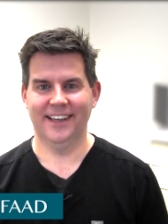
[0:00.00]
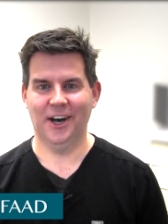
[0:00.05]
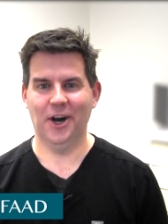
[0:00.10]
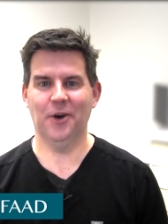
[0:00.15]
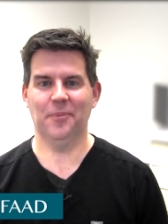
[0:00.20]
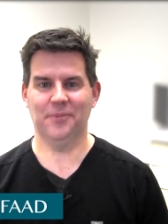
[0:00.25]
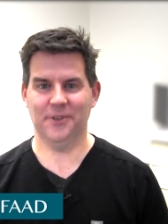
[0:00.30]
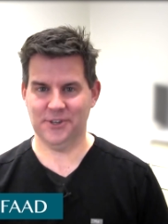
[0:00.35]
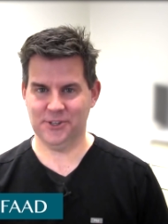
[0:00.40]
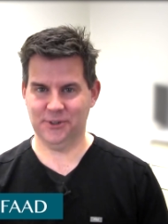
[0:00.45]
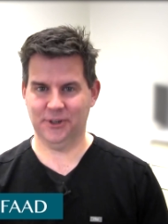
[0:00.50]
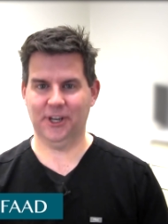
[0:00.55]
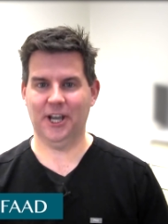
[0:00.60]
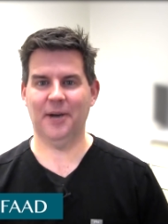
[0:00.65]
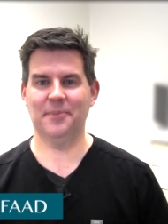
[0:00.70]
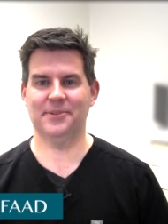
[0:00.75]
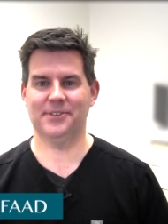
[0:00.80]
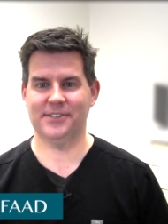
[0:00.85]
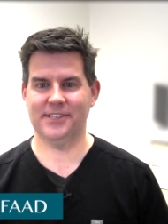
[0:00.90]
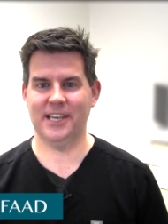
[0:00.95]
Hope that you'll
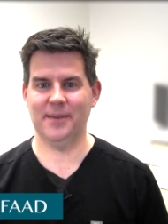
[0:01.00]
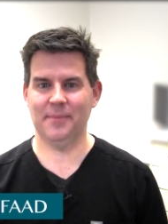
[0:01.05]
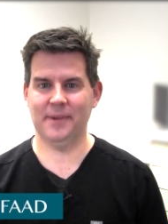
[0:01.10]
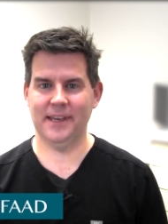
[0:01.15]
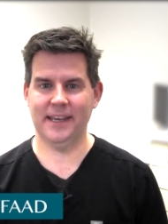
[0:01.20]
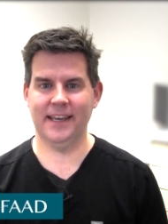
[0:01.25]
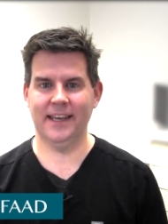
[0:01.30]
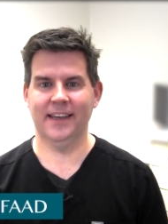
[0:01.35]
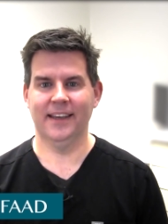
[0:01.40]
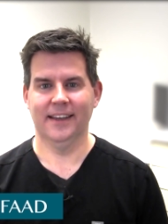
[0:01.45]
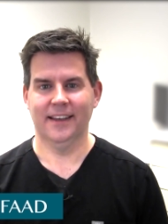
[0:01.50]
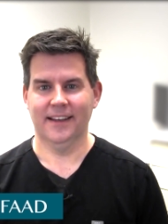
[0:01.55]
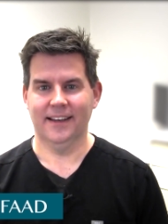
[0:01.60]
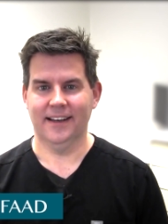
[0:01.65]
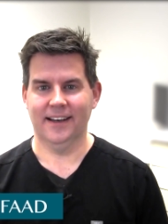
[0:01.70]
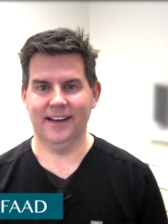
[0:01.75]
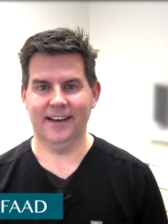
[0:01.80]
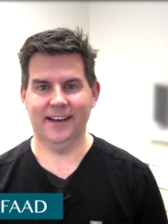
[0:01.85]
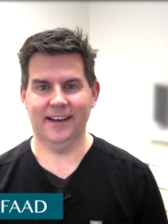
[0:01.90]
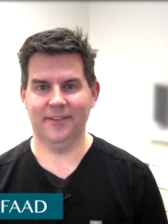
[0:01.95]
come see me
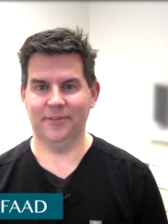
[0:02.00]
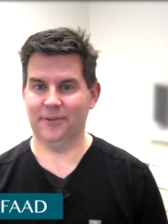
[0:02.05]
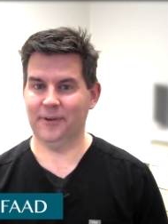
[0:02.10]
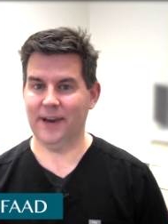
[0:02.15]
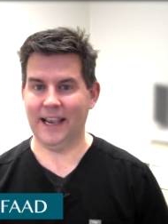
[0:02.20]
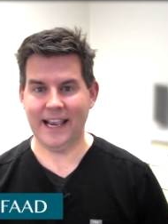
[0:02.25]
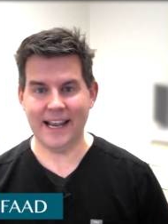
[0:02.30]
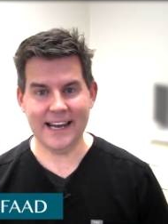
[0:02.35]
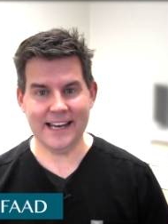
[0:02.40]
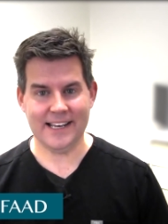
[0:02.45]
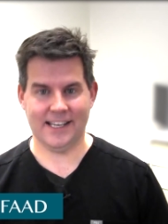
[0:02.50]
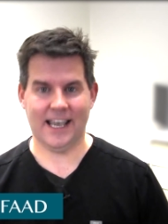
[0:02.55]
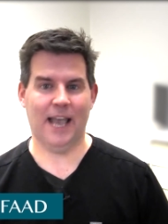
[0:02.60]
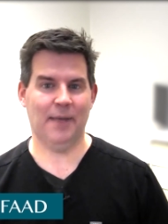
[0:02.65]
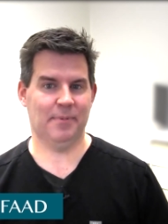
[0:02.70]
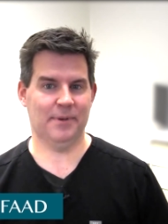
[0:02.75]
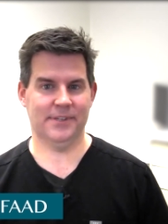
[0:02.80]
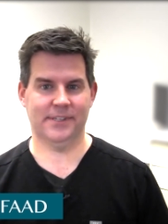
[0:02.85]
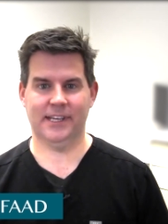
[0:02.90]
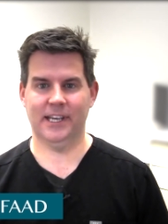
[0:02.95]
for any
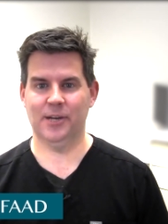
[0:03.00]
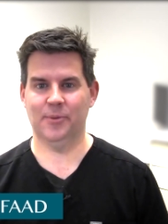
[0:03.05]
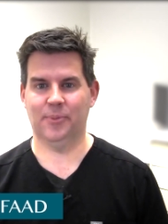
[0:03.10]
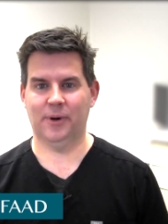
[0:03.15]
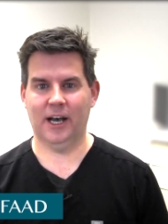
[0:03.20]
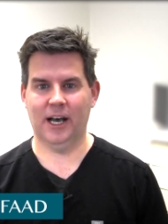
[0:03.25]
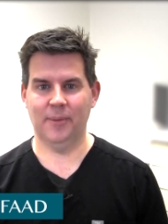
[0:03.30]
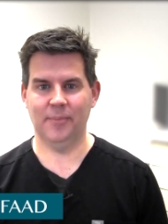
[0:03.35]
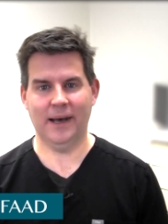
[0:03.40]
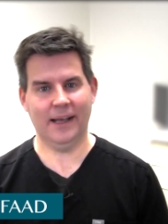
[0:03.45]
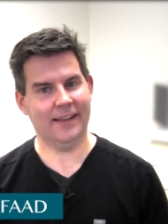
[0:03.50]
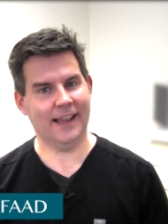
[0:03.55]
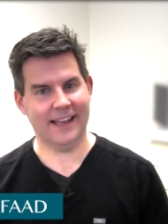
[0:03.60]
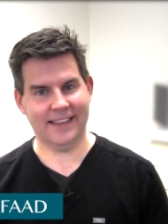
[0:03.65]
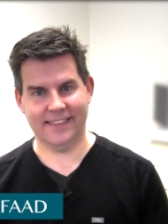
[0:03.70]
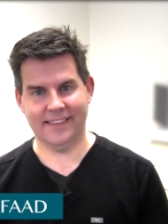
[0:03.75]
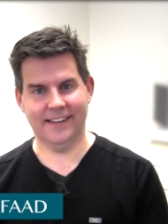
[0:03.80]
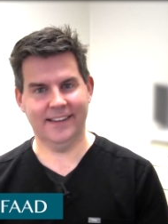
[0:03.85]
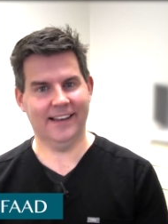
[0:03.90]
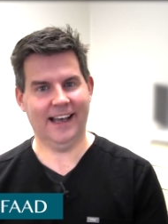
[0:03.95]
type of skin problem. I
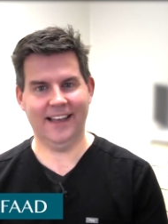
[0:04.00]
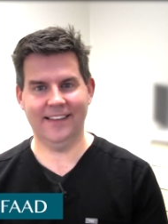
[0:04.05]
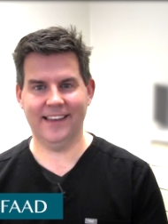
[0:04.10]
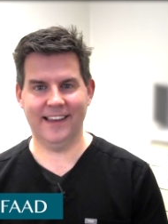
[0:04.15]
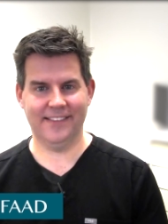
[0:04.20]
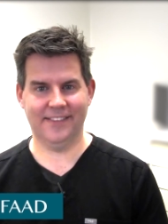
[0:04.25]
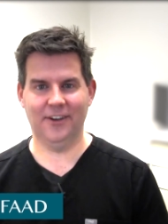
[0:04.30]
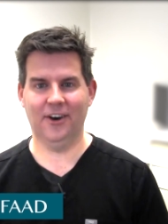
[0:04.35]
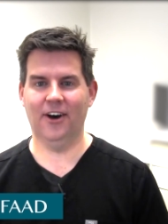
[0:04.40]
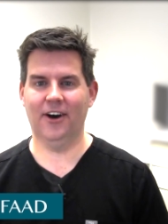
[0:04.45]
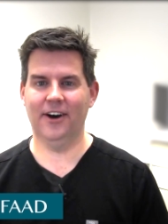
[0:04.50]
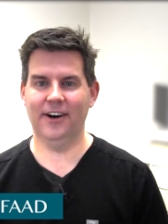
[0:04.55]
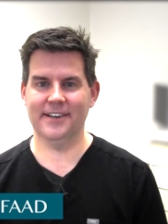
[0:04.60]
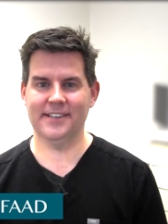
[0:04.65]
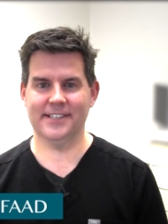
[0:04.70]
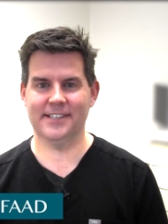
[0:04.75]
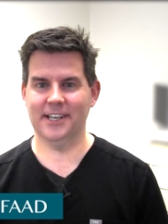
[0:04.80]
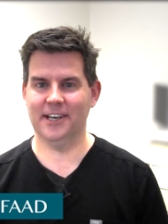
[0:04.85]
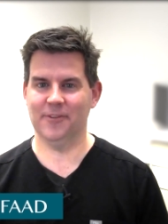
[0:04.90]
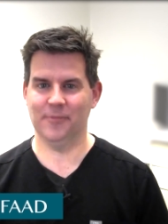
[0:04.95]
like the hard
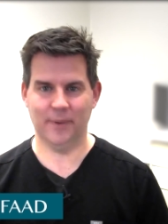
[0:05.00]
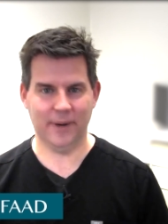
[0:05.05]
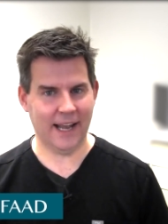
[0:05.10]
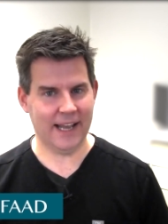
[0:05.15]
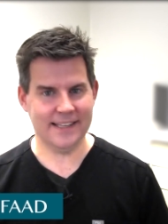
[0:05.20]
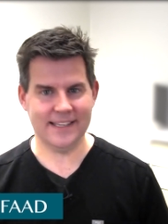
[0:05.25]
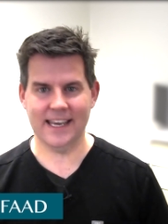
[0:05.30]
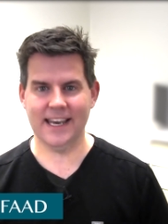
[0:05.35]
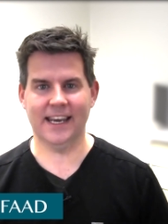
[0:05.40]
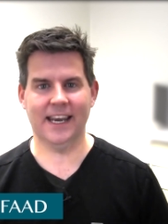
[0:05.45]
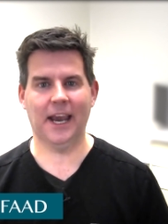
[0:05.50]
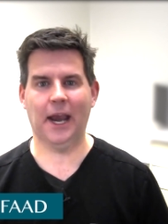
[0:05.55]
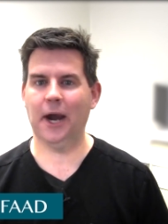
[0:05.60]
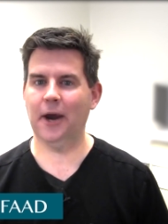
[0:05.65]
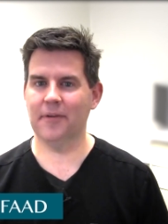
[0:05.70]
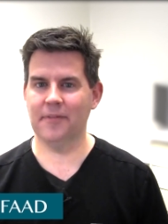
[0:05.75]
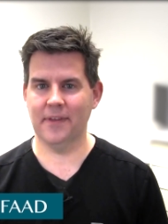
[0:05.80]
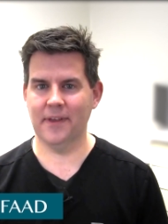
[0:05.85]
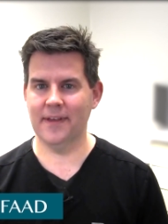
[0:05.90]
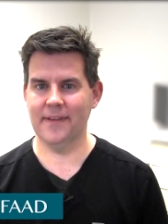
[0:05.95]
stuff, but I take
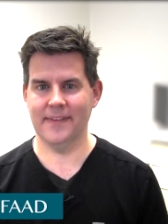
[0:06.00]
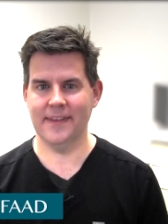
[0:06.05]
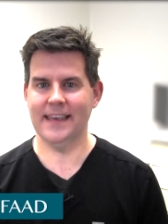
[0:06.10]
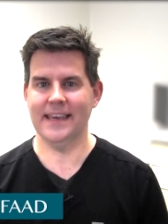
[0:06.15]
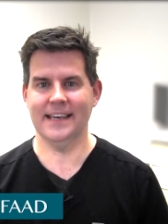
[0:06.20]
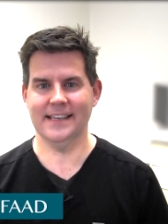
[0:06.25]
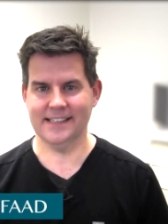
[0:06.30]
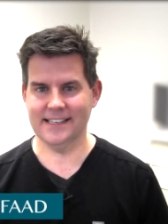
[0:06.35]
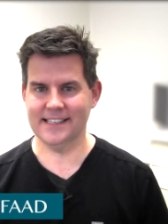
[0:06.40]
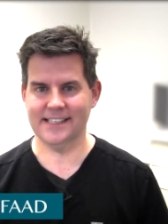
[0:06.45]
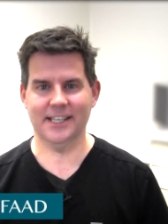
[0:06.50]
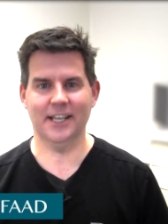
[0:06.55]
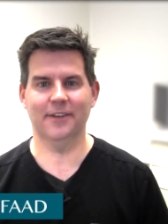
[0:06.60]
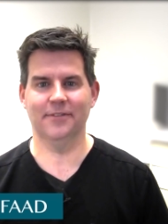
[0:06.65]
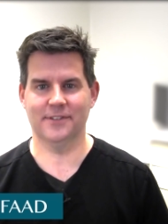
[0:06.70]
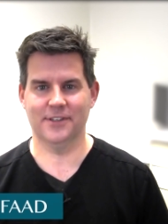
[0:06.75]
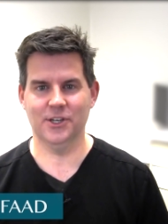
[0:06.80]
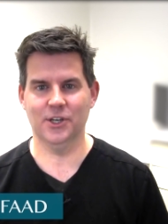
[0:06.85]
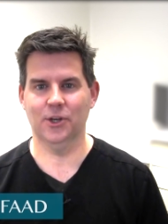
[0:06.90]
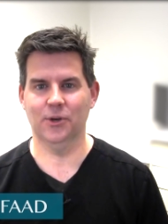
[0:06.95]
care of the easy
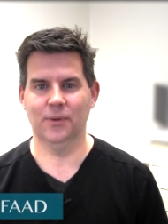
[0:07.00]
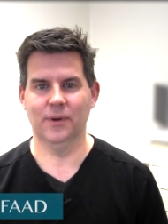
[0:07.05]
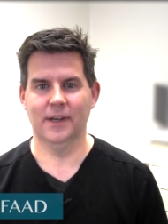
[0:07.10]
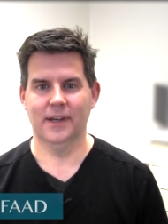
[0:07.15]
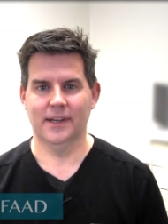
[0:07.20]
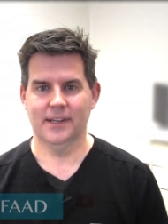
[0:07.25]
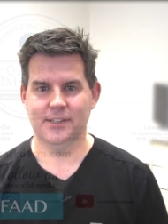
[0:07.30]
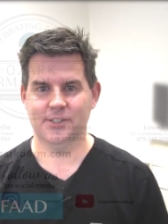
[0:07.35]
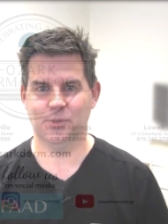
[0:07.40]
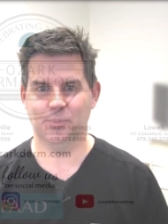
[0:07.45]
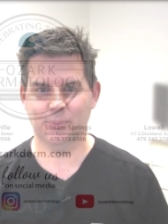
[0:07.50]
stuff too. So